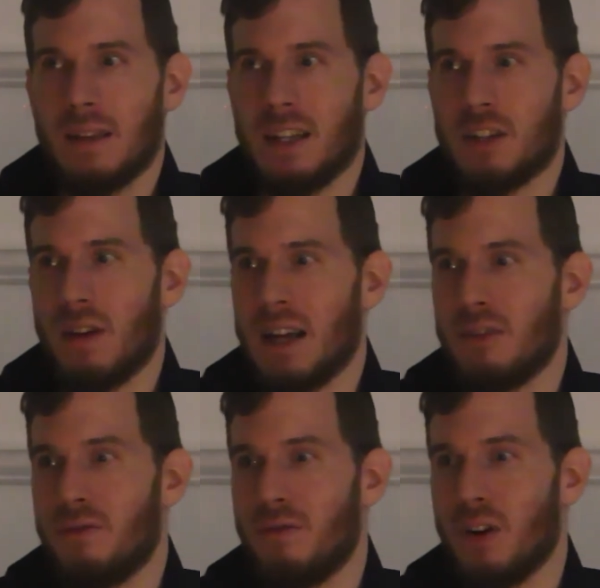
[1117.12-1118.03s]
They try
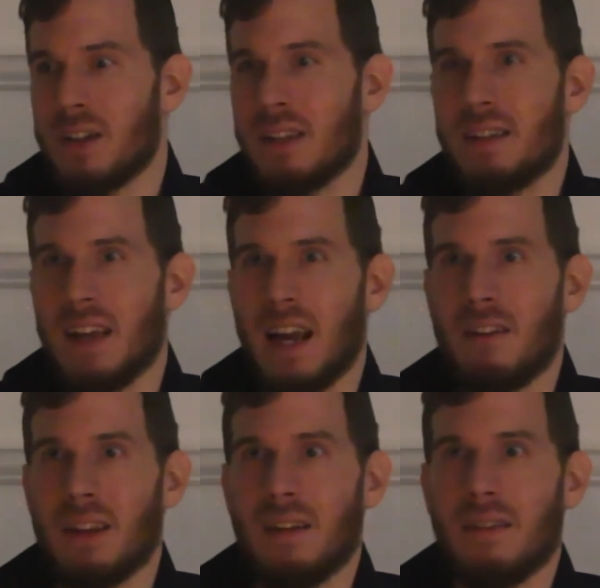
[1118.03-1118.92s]
to force the
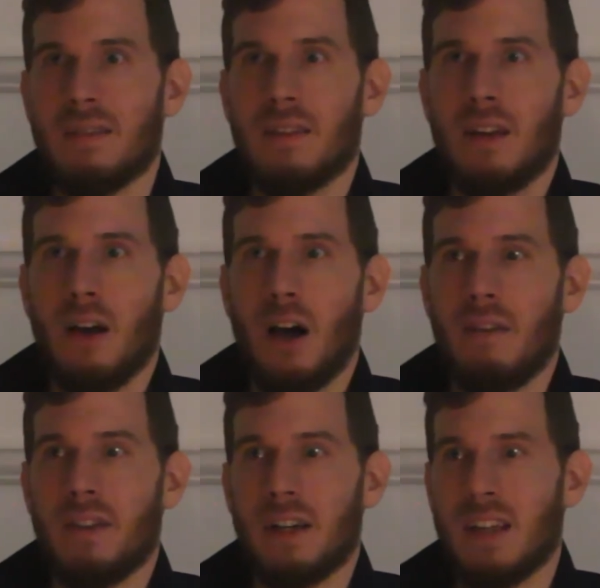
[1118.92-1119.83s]
sacredness
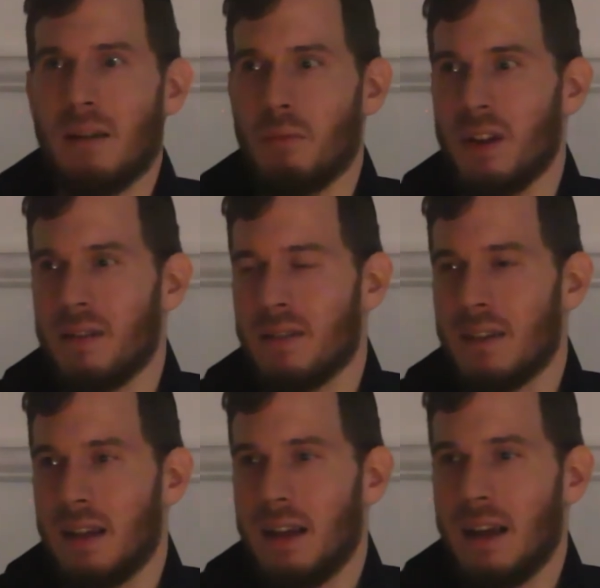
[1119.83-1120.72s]
of their symbols,
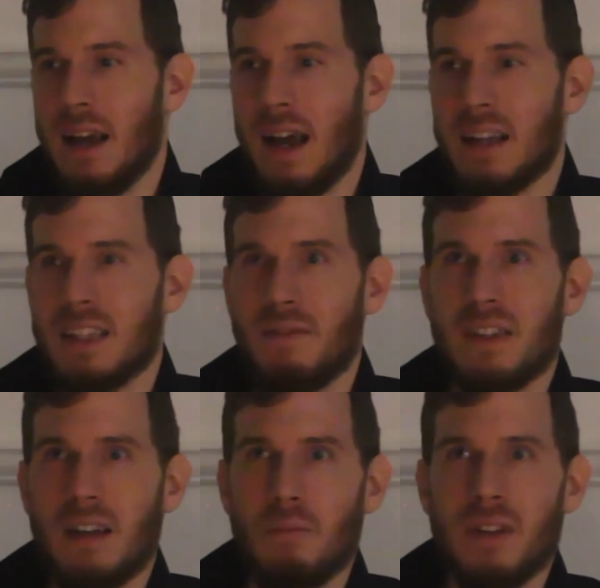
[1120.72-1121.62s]
as if
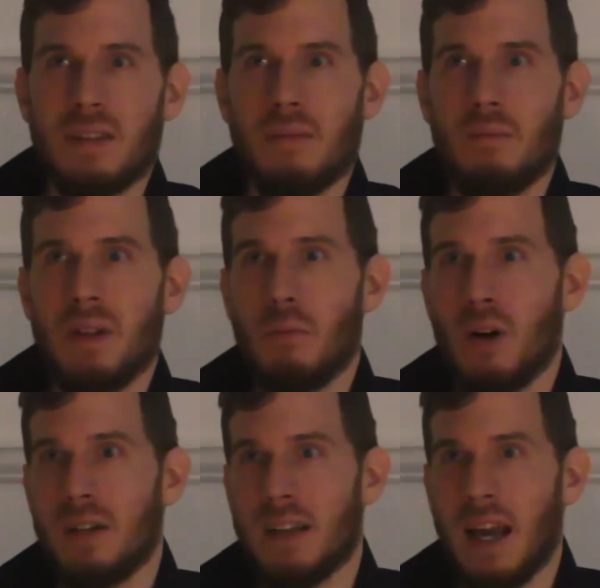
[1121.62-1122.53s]
symbols can be
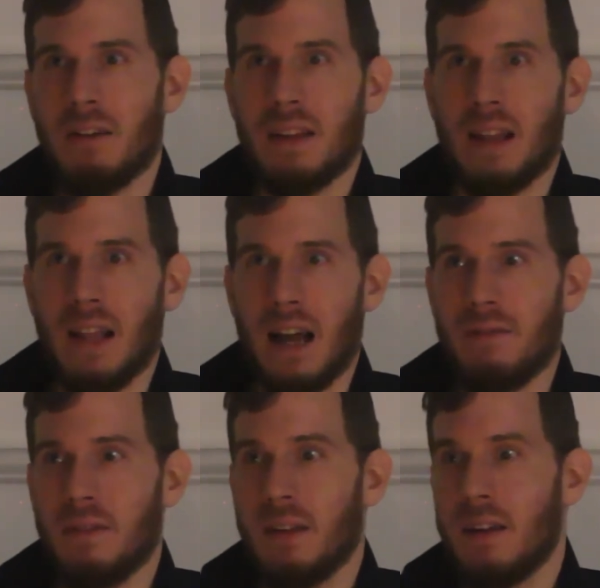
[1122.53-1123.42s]
more sacred than
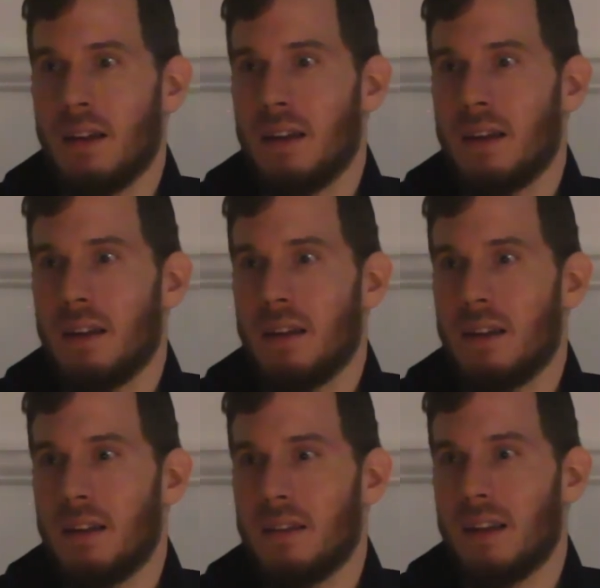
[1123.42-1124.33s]
life,
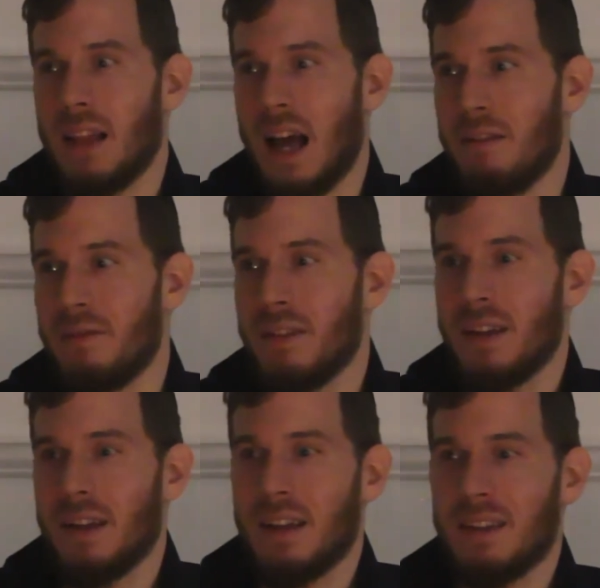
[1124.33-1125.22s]
the life
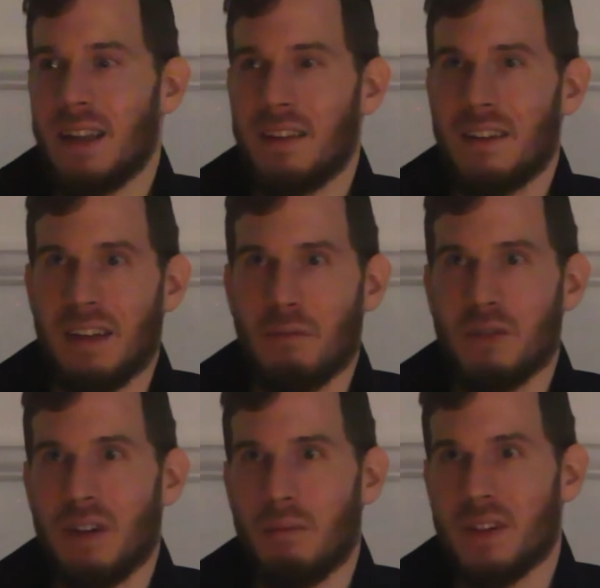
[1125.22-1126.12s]
that the
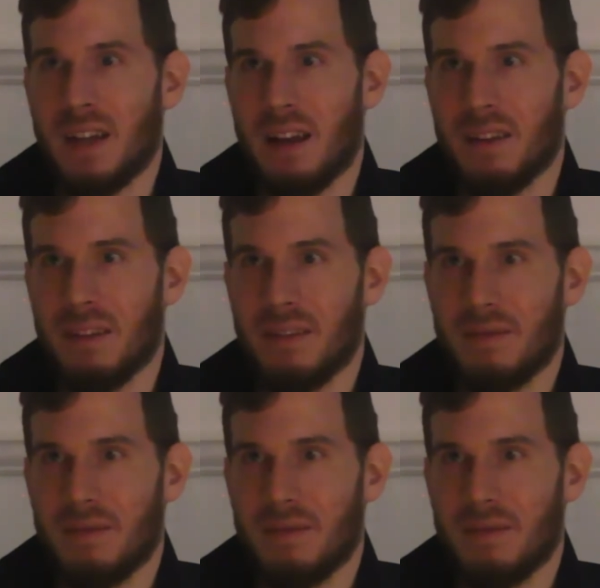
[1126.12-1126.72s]
symbols represent.